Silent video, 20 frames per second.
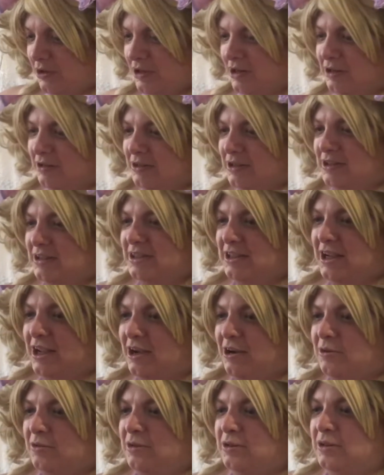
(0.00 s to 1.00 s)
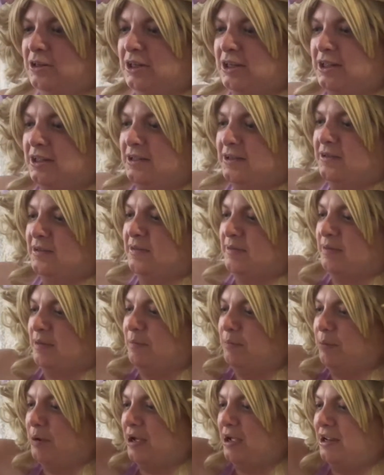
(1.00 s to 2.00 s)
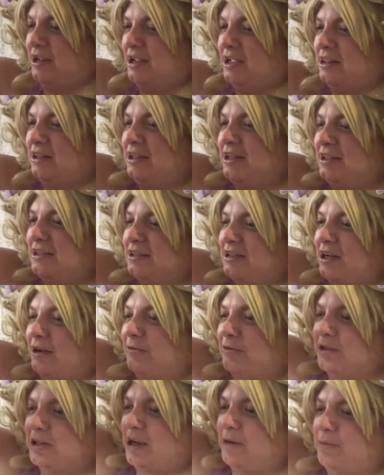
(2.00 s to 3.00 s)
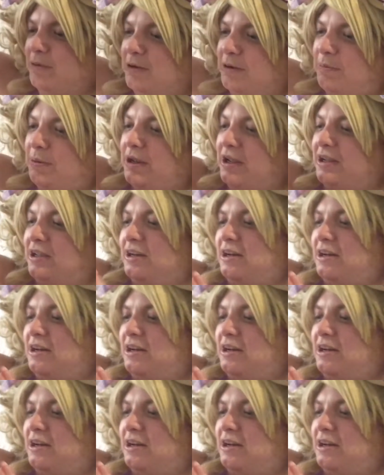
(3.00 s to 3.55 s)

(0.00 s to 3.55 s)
here in town, but at least I was able to pick it